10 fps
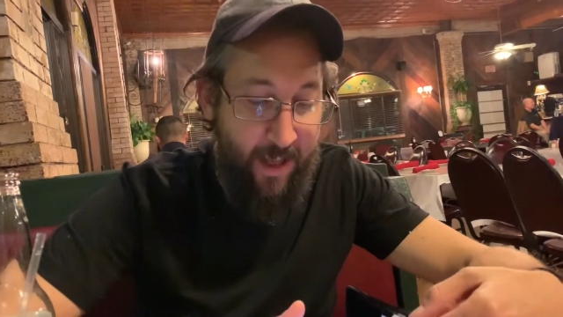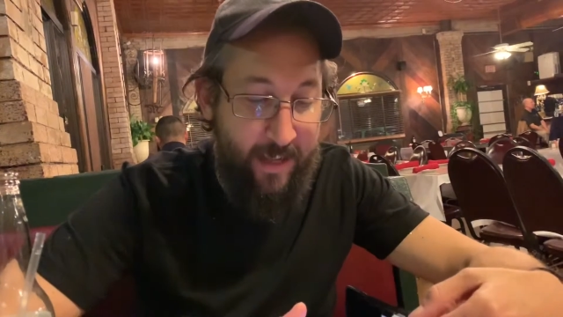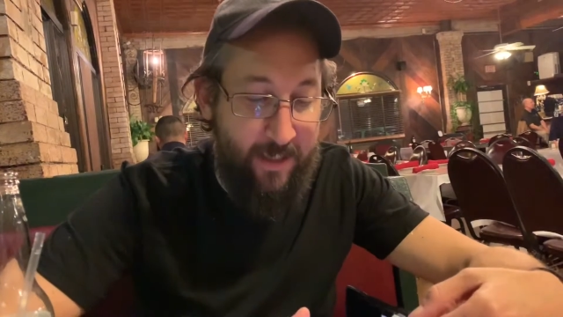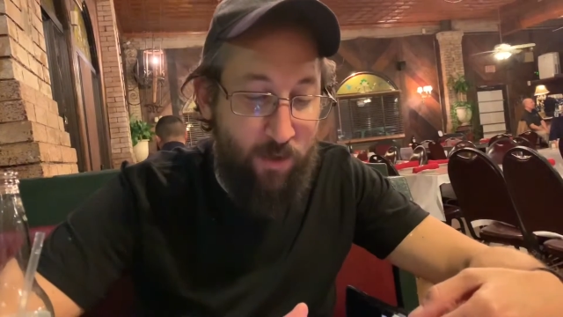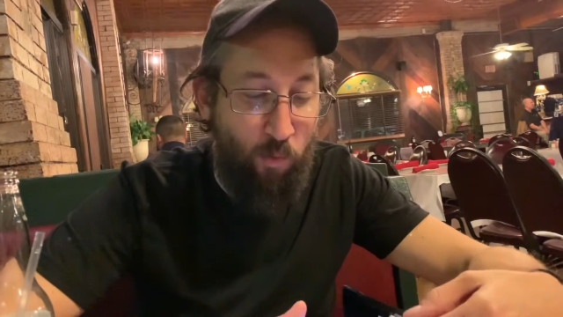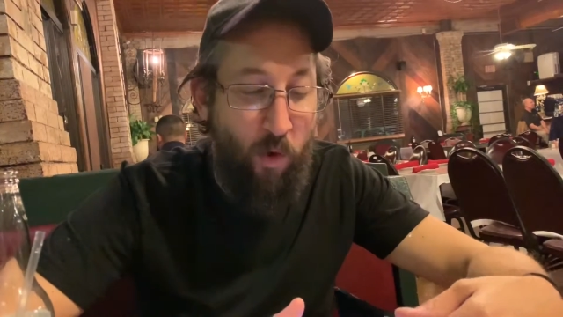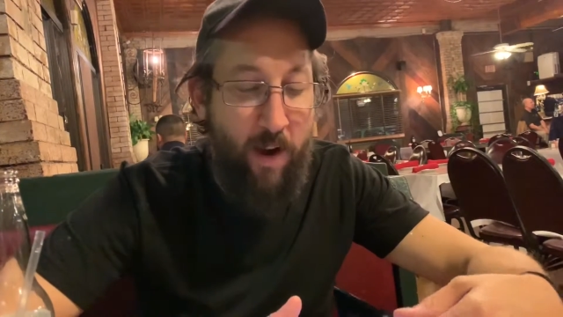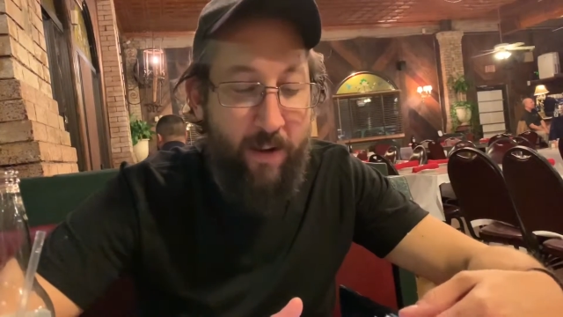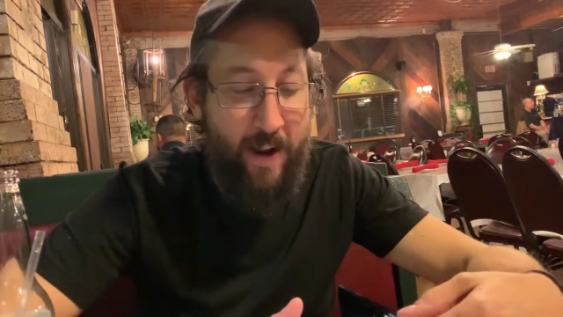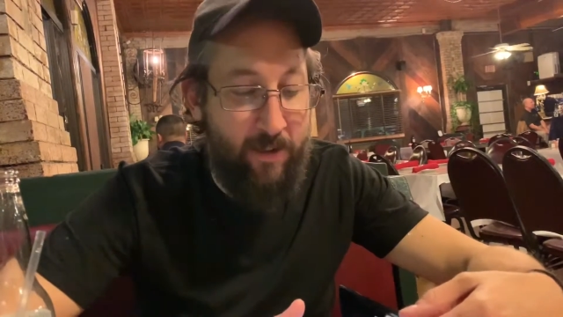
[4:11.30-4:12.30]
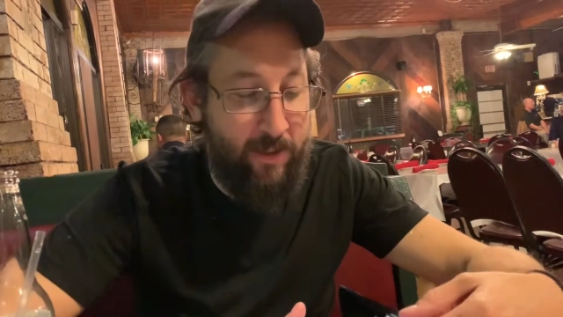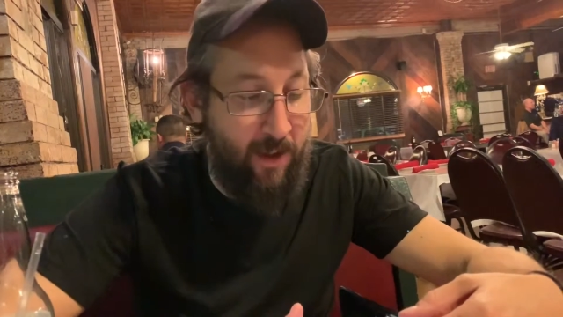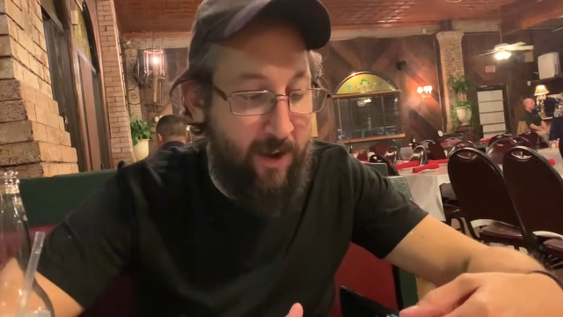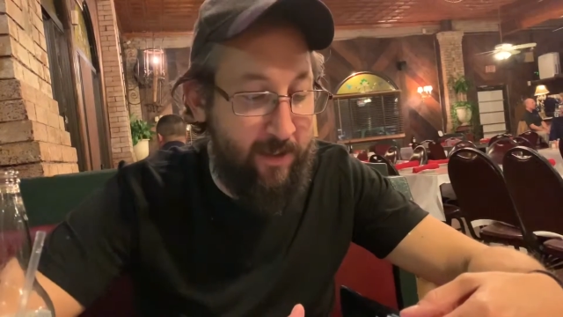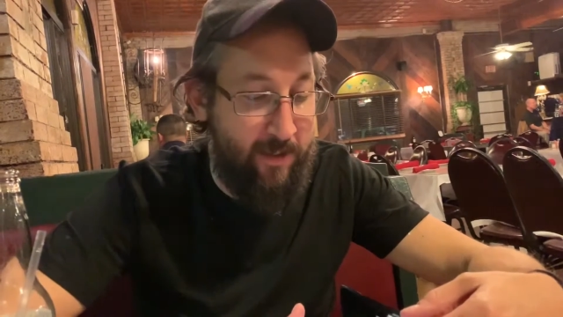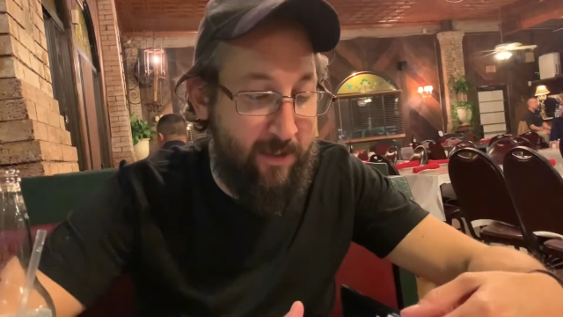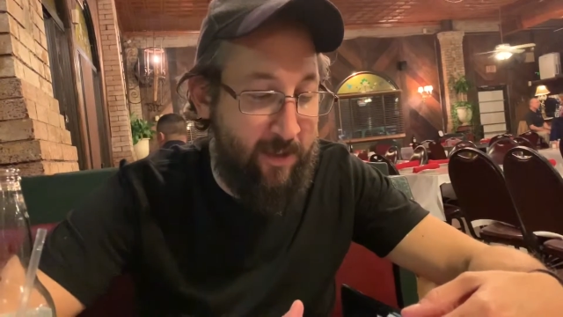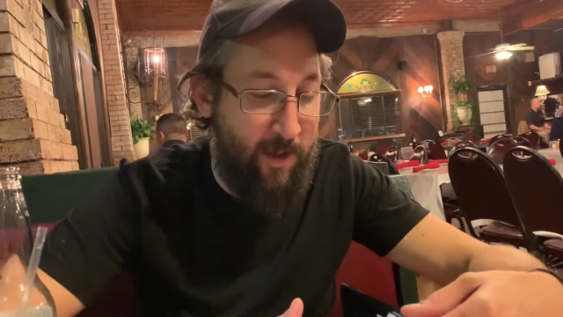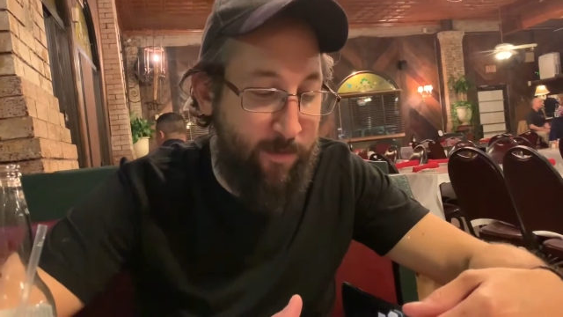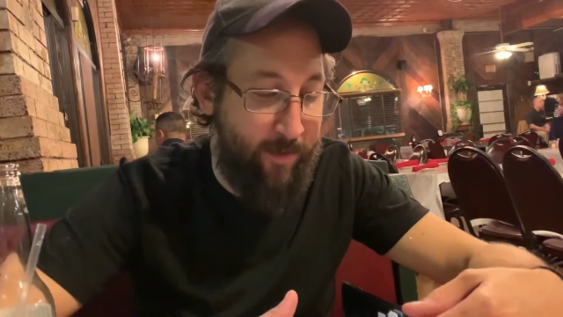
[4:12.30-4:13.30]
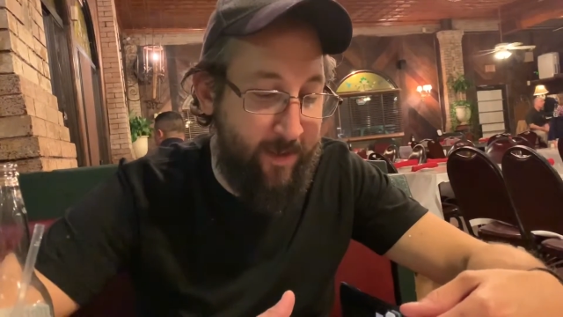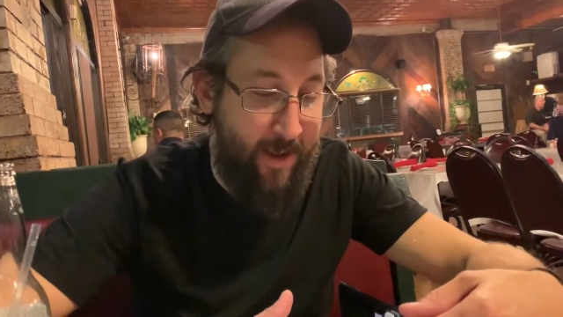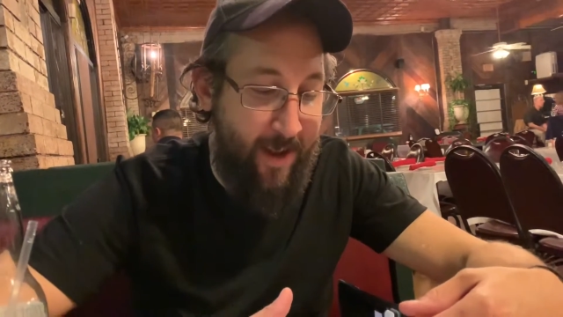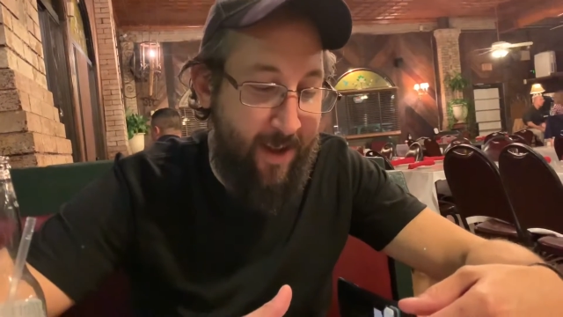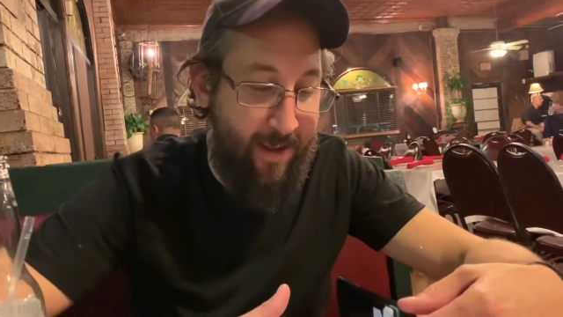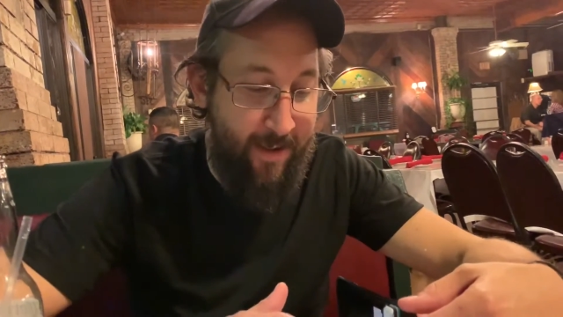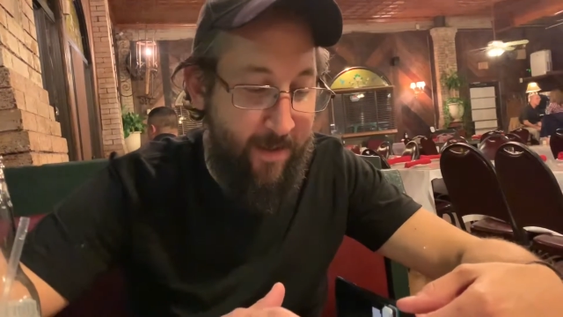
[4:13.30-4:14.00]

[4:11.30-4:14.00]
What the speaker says: Like just watered down sauce and stuff and that.